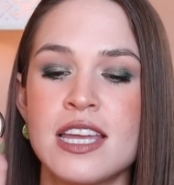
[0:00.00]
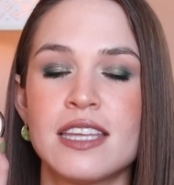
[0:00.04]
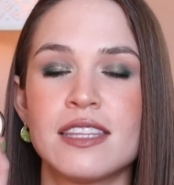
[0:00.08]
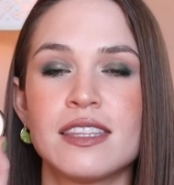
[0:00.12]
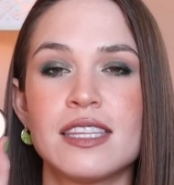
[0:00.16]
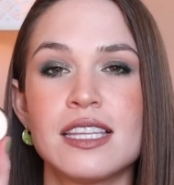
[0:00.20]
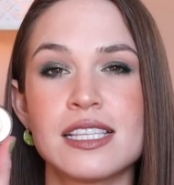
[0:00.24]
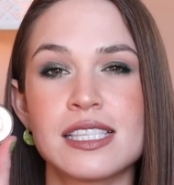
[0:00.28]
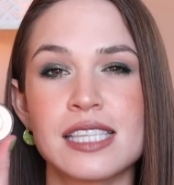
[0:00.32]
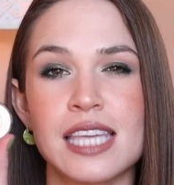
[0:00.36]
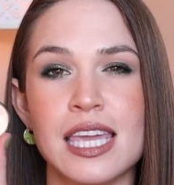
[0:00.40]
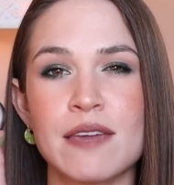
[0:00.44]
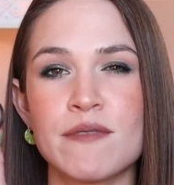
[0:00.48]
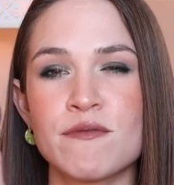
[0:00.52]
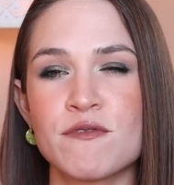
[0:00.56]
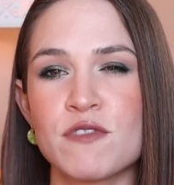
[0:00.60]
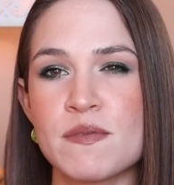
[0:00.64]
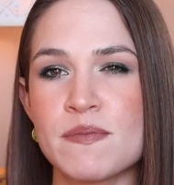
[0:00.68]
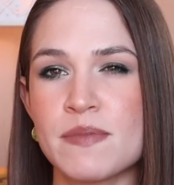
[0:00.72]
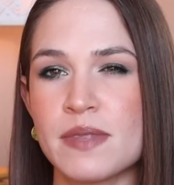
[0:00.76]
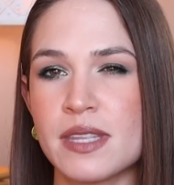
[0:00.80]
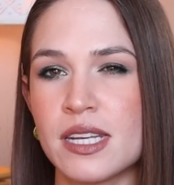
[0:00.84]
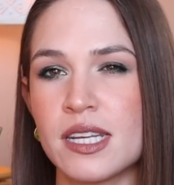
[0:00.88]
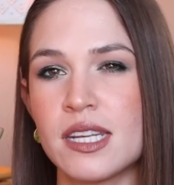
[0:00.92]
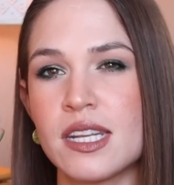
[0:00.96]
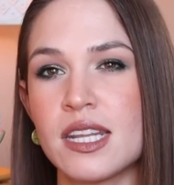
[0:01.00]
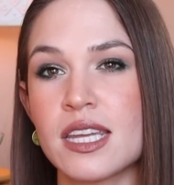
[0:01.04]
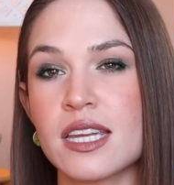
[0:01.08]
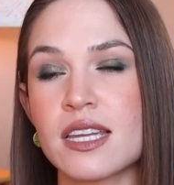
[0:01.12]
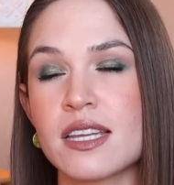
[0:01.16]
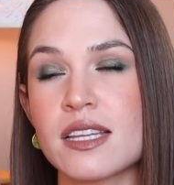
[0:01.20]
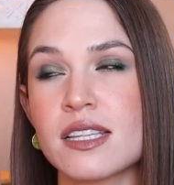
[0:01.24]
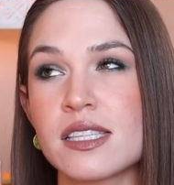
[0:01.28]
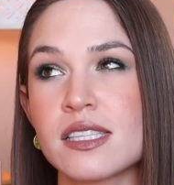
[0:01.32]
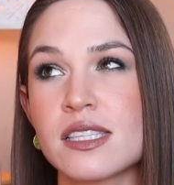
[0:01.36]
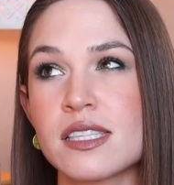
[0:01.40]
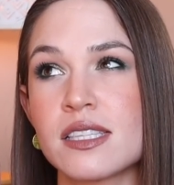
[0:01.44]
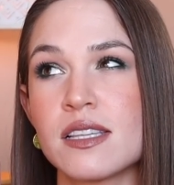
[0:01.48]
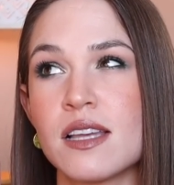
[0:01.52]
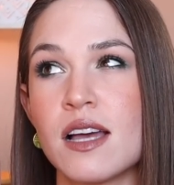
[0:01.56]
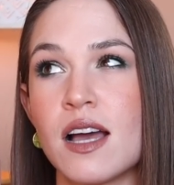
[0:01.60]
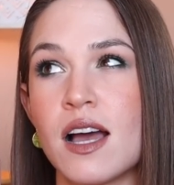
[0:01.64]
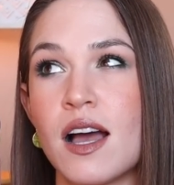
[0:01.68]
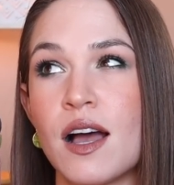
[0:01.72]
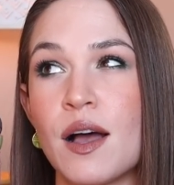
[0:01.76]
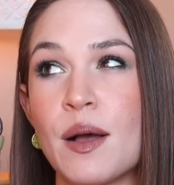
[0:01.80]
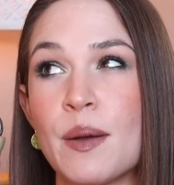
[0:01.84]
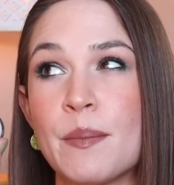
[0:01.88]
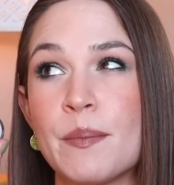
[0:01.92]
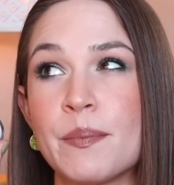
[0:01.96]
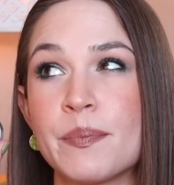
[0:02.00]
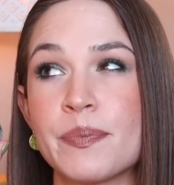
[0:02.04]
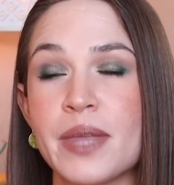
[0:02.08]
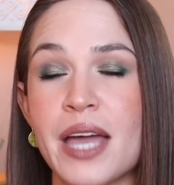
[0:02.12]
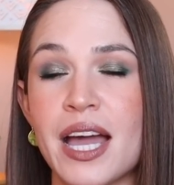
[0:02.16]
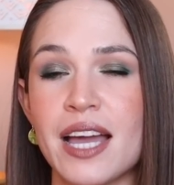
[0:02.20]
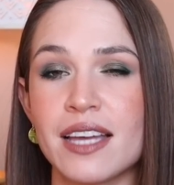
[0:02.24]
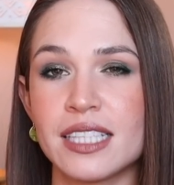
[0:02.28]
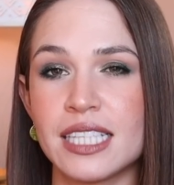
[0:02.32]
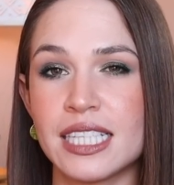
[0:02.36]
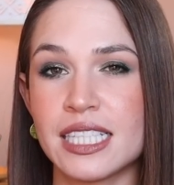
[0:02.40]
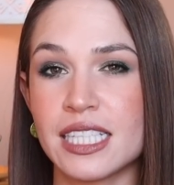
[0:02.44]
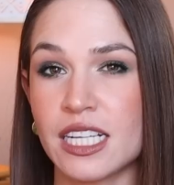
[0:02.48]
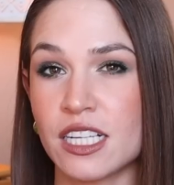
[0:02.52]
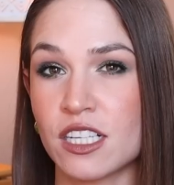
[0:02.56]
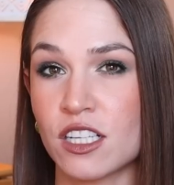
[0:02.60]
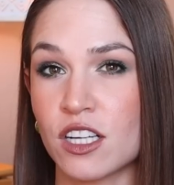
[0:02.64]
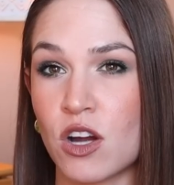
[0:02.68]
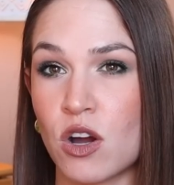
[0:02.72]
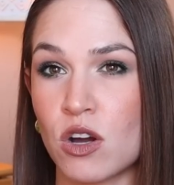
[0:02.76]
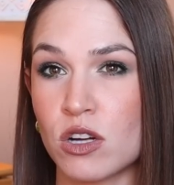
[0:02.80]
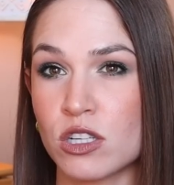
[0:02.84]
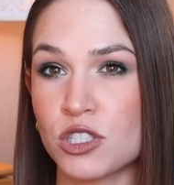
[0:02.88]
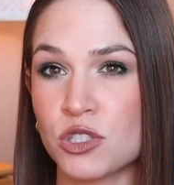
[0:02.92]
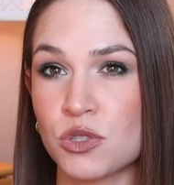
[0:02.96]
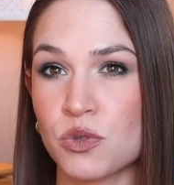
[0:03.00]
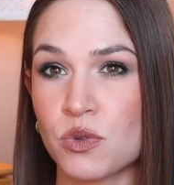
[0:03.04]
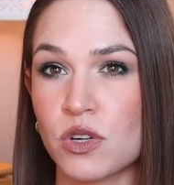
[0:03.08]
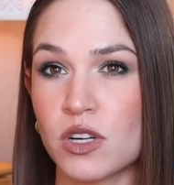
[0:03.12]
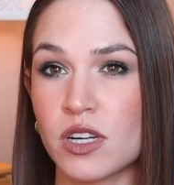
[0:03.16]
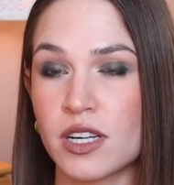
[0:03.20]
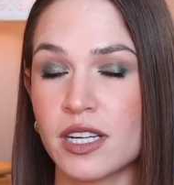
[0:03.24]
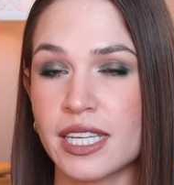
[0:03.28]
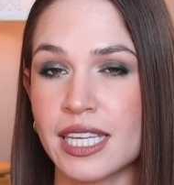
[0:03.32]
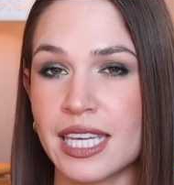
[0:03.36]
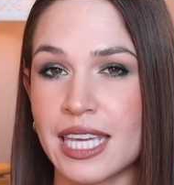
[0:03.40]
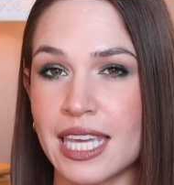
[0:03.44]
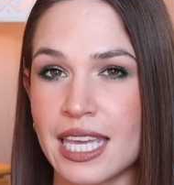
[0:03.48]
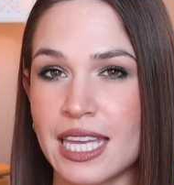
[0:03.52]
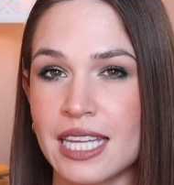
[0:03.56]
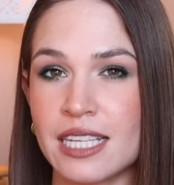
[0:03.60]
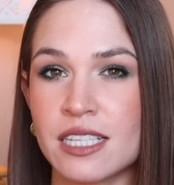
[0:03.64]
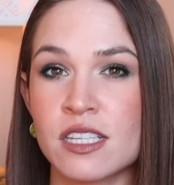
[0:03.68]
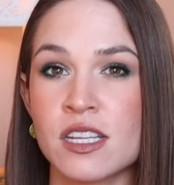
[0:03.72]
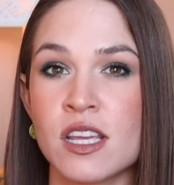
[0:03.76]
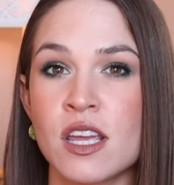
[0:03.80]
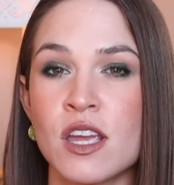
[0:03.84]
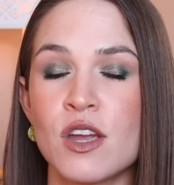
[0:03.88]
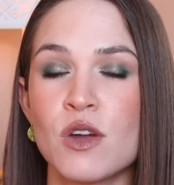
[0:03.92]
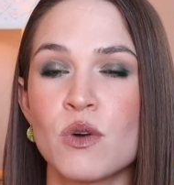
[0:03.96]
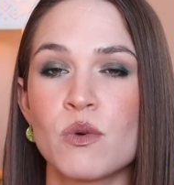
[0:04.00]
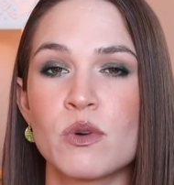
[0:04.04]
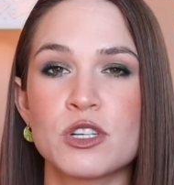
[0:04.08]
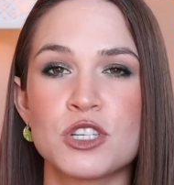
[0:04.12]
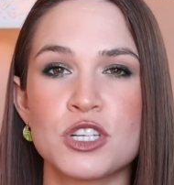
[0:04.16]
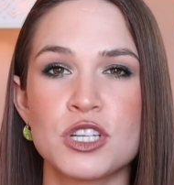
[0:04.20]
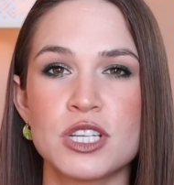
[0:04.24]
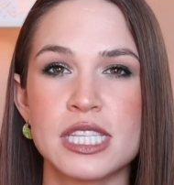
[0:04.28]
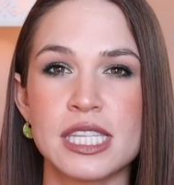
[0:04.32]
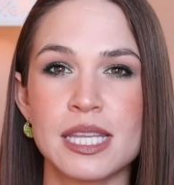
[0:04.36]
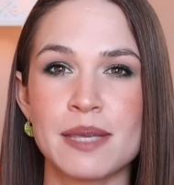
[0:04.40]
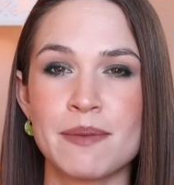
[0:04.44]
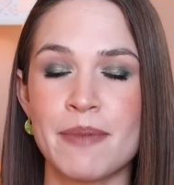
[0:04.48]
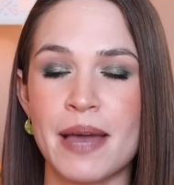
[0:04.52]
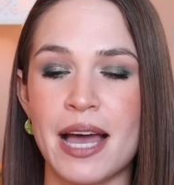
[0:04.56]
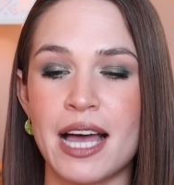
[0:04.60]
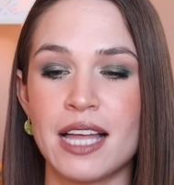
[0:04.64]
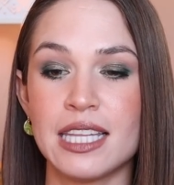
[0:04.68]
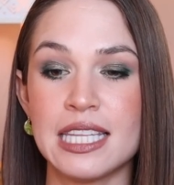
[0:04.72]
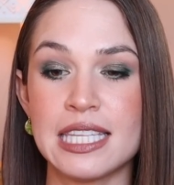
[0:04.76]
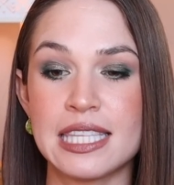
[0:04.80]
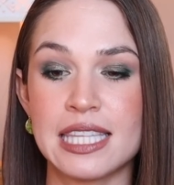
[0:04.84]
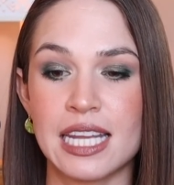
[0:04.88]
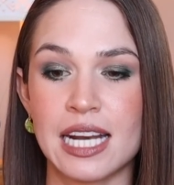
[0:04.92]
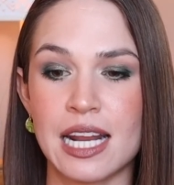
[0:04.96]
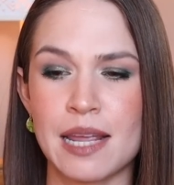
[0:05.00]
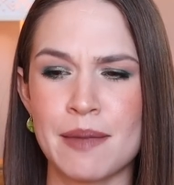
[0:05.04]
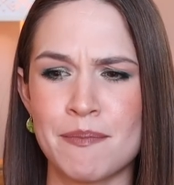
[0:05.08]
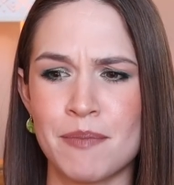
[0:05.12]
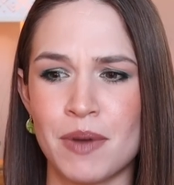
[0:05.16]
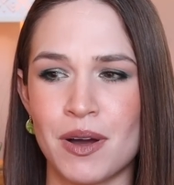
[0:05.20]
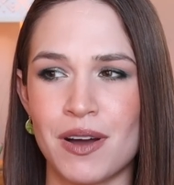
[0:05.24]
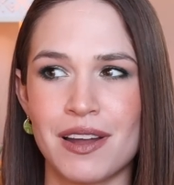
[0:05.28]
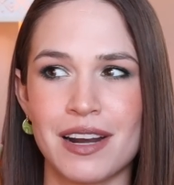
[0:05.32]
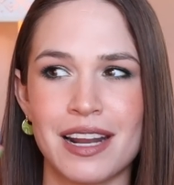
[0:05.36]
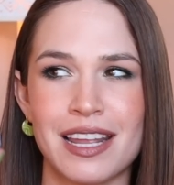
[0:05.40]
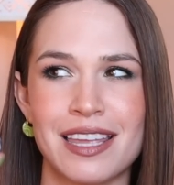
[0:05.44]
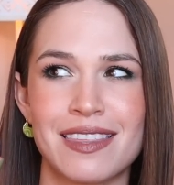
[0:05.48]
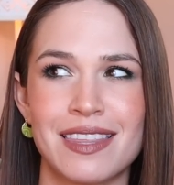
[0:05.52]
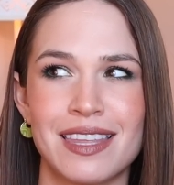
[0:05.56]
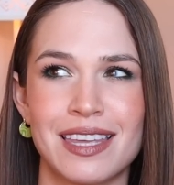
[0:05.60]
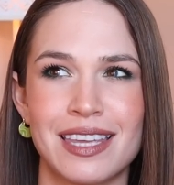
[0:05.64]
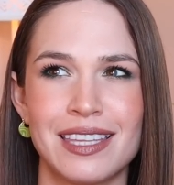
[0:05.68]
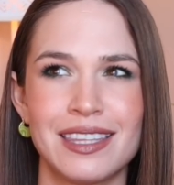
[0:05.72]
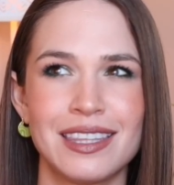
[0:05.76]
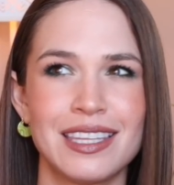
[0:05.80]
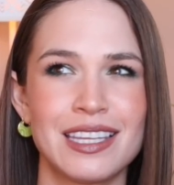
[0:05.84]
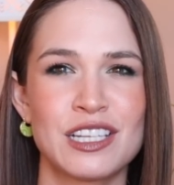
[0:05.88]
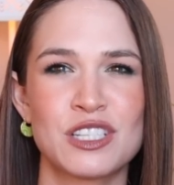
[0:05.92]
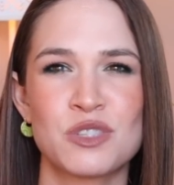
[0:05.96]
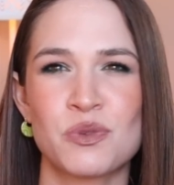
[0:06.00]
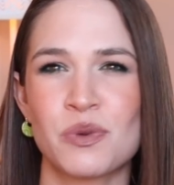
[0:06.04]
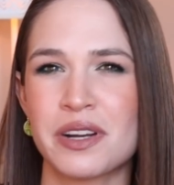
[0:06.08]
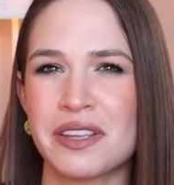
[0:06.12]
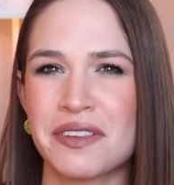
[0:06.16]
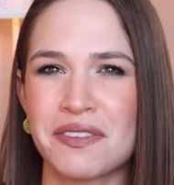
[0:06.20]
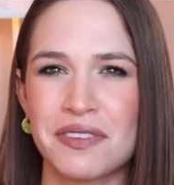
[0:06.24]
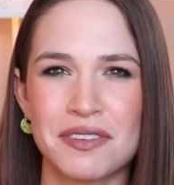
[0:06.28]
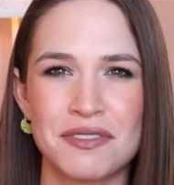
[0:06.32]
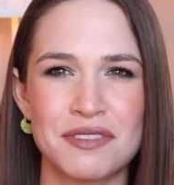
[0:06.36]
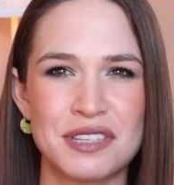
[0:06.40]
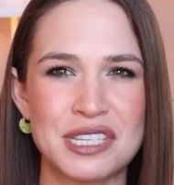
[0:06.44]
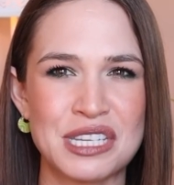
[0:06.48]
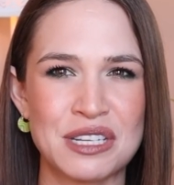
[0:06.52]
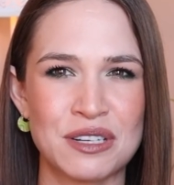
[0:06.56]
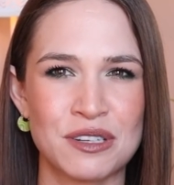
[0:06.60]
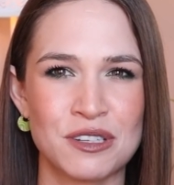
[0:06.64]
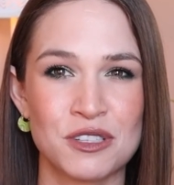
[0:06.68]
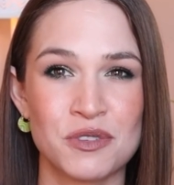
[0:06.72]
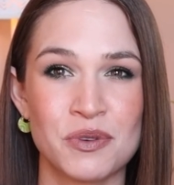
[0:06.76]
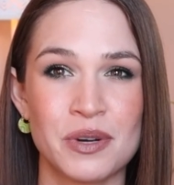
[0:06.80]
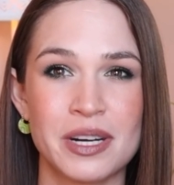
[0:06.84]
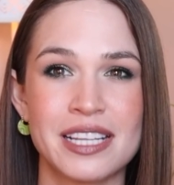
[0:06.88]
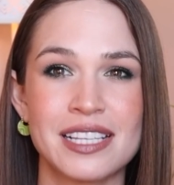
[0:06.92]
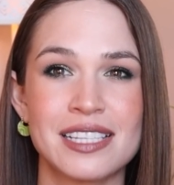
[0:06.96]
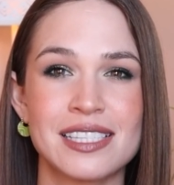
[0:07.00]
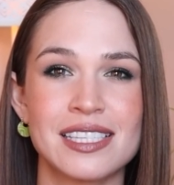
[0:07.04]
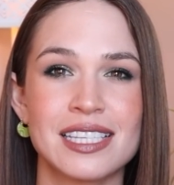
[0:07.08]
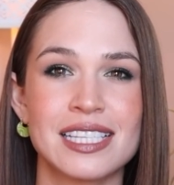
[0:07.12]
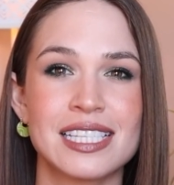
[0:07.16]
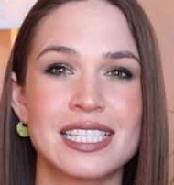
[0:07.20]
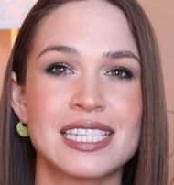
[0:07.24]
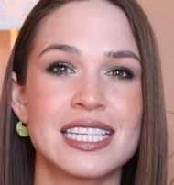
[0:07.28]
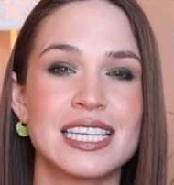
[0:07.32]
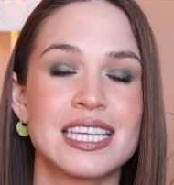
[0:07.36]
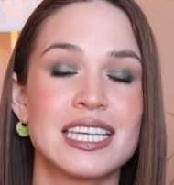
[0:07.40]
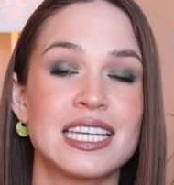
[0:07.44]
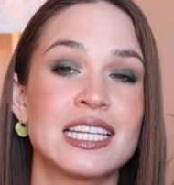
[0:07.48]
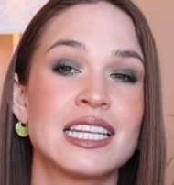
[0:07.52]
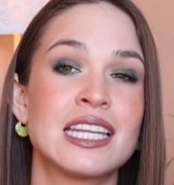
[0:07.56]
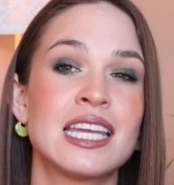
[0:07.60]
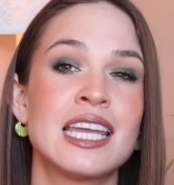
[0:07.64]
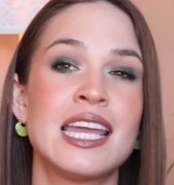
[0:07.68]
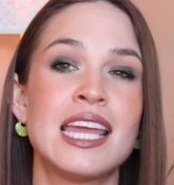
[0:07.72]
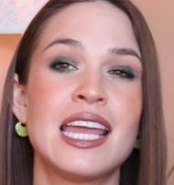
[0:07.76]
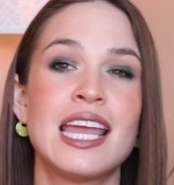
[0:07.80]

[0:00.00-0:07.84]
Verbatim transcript: This came from the NYX um, Highlight and Contour Kit, which is a palette that I bought, I think in like 2015 or 2016.